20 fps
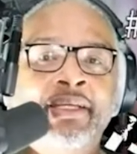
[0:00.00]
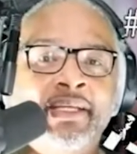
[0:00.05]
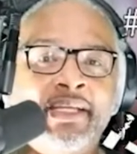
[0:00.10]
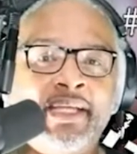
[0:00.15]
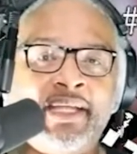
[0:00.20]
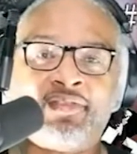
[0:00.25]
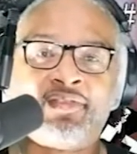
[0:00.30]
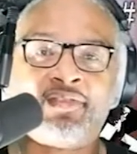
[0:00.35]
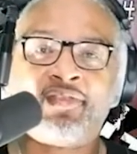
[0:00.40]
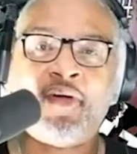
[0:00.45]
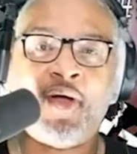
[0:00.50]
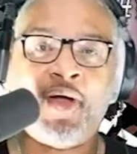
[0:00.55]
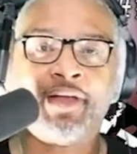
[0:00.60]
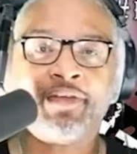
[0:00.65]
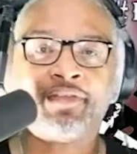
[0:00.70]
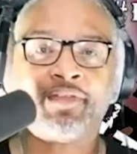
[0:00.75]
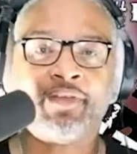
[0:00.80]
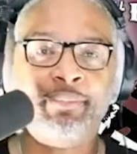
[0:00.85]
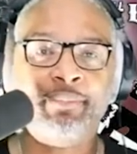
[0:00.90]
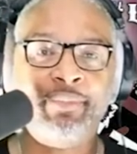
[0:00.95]
as far
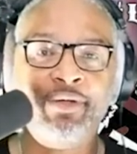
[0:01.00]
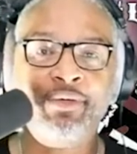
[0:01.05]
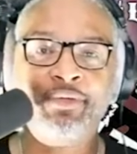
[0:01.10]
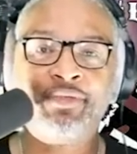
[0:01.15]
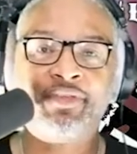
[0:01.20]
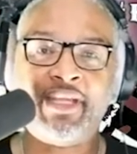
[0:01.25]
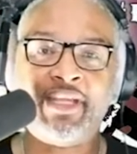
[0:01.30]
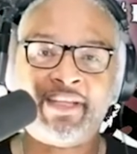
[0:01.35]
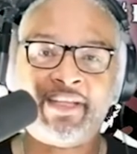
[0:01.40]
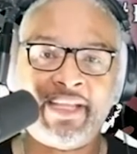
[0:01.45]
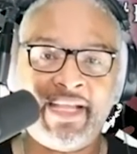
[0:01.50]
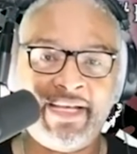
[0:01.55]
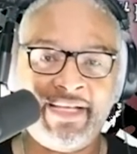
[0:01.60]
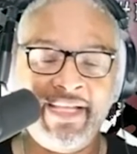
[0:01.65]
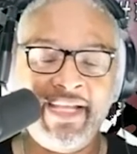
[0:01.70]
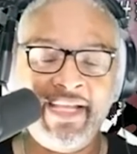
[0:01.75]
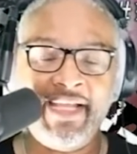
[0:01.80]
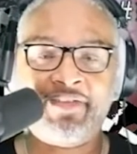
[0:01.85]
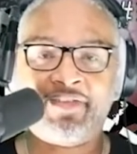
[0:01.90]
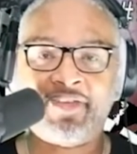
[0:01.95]
as the music that
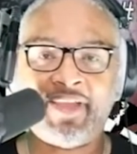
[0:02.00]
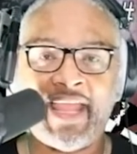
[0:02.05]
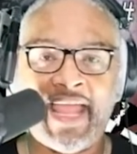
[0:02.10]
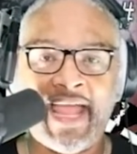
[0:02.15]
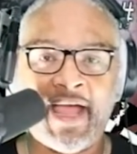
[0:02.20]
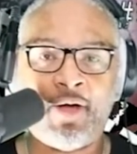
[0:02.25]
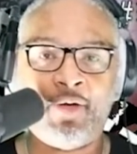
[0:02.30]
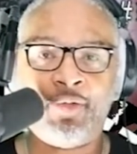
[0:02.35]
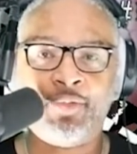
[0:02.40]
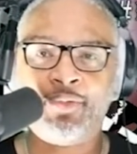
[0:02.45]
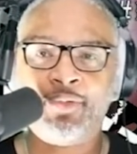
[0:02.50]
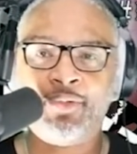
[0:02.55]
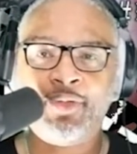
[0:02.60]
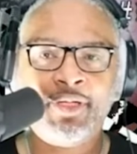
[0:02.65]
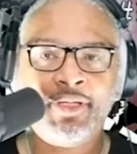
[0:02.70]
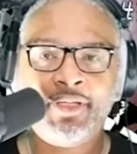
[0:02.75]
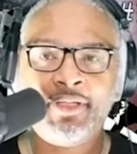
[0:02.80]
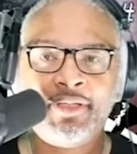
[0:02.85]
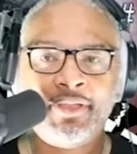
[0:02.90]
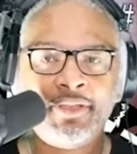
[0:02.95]
is out,
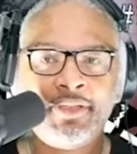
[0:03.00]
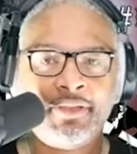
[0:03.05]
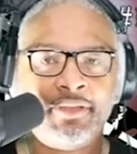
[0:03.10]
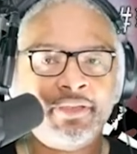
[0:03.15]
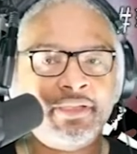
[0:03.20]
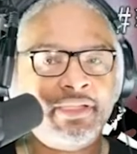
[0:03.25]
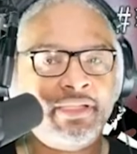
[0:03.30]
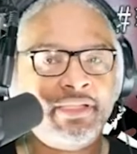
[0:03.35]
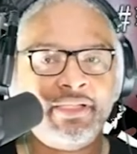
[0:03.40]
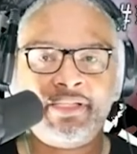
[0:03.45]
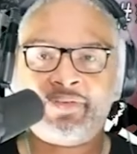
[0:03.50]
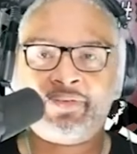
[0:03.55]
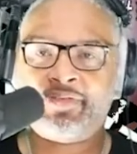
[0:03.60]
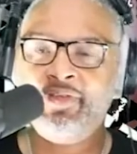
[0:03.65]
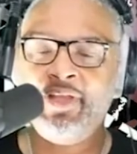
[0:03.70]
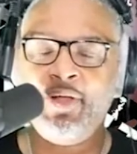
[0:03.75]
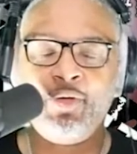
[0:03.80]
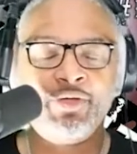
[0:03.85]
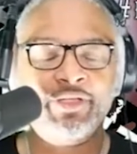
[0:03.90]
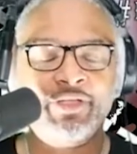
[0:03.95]
it's
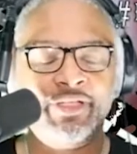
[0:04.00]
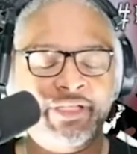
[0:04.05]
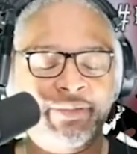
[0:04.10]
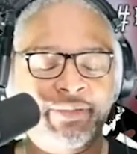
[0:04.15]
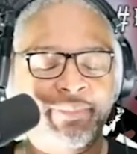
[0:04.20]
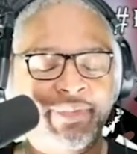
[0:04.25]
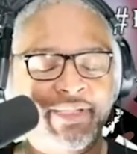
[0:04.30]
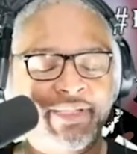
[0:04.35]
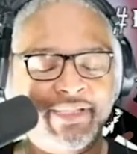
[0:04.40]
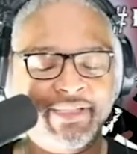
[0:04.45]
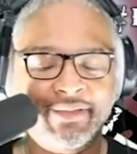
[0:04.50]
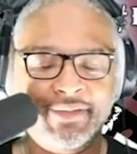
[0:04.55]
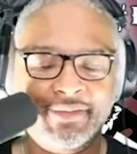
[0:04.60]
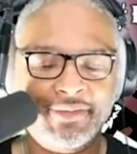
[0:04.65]
no good, man.